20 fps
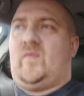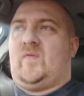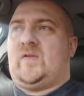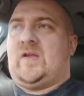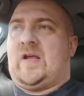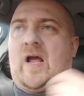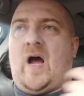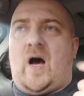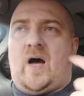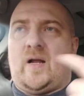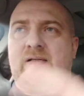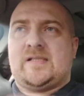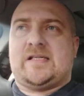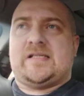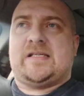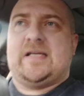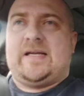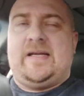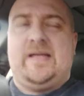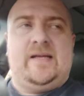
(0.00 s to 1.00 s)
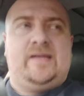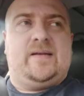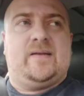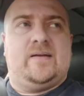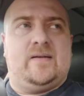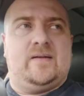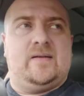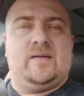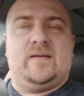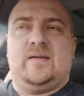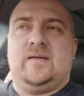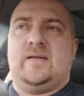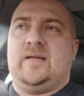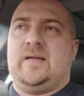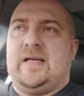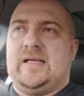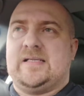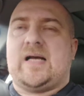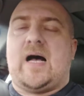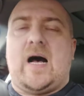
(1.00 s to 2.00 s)
you can't see
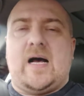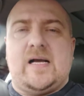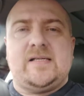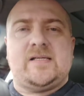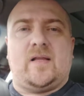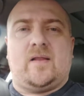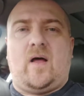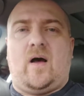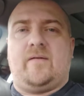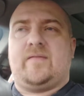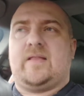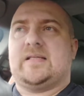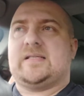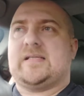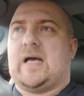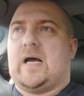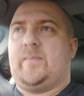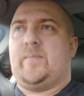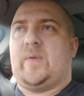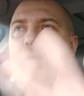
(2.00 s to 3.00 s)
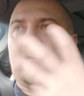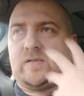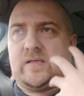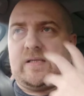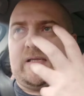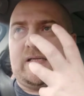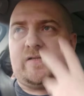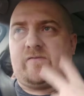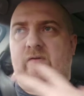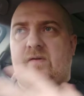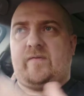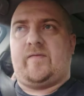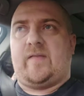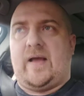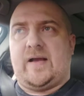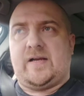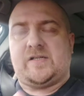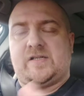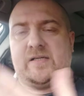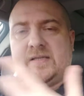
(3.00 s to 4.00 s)
his eyes a lot of the time because of this
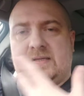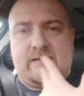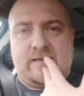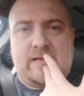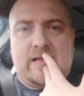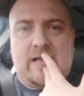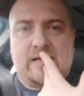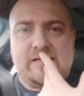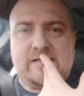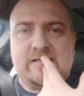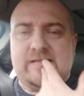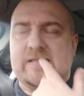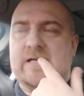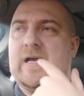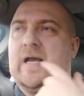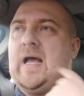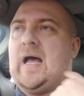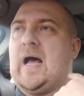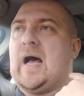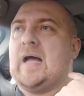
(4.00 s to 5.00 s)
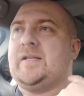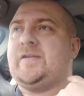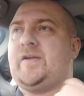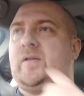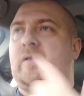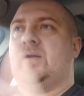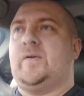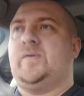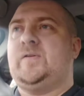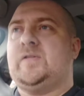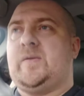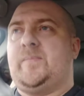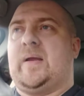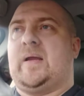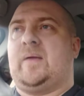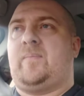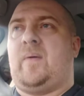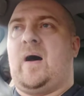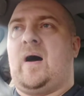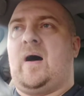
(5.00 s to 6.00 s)
reflection in the glasses, and you lose a
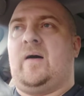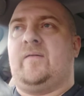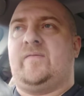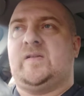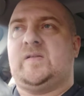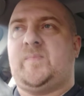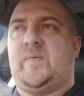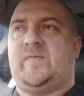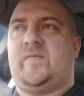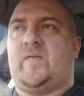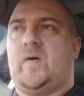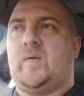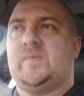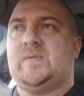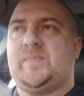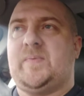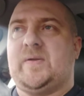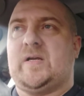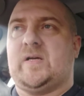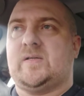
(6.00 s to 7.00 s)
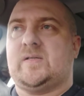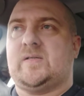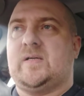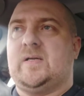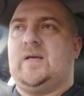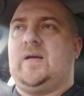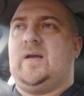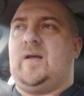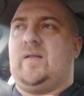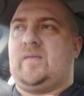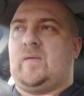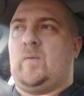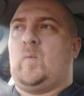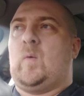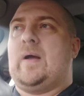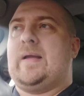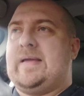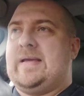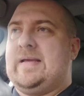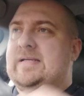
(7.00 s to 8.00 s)
big part of his performance because the
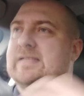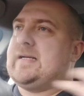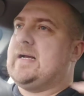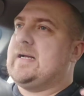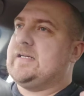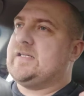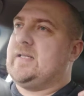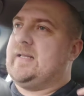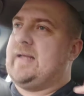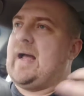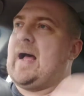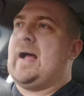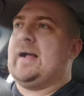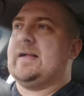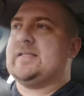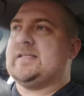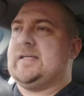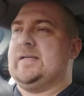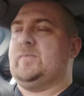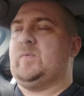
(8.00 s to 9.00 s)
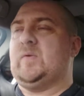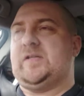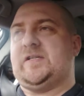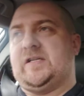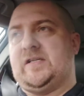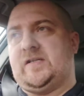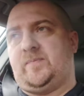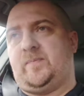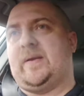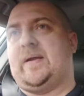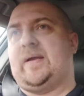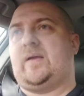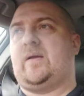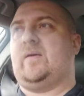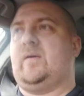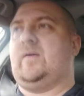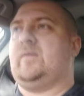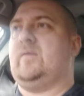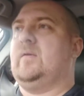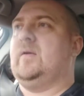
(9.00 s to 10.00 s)
way he's actually acting, which is
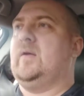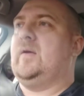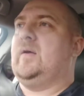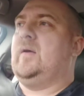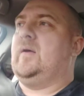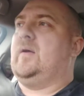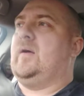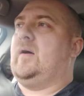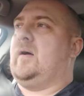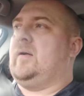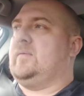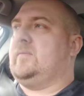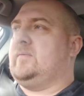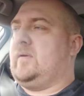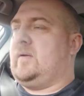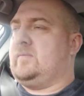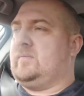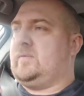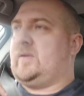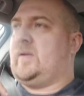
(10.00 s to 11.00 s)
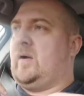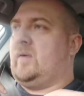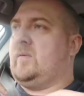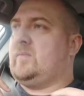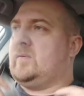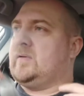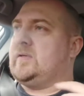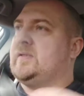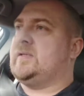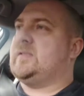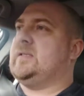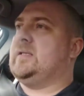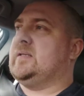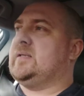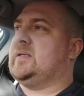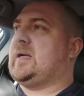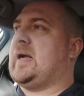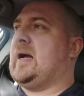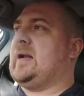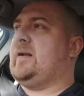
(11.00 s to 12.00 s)
bigger and just
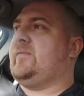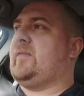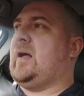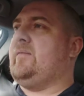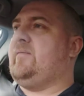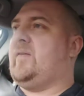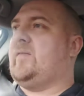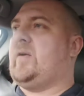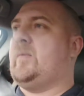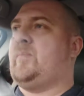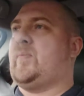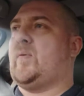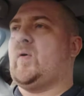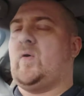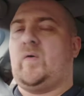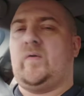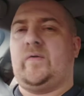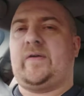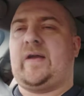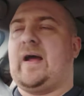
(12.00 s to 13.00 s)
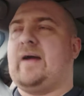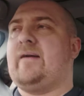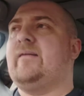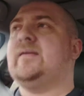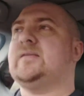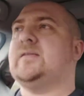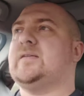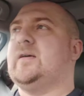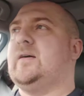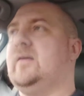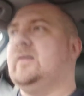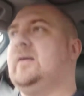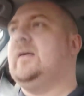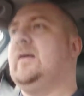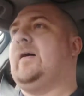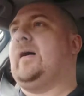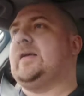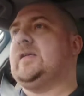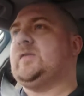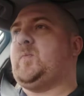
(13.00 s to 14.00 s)
this kind of like very broad character,
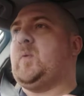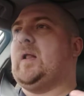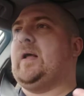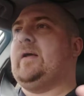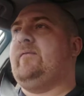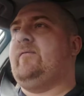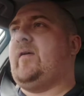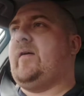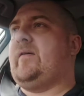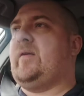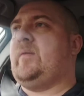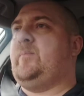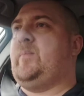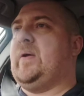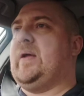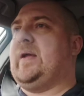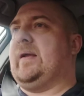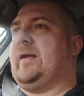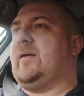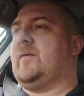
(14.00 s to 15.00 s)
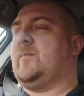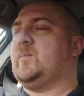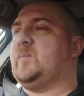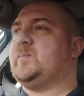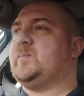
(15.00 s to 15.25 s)
he's playing very big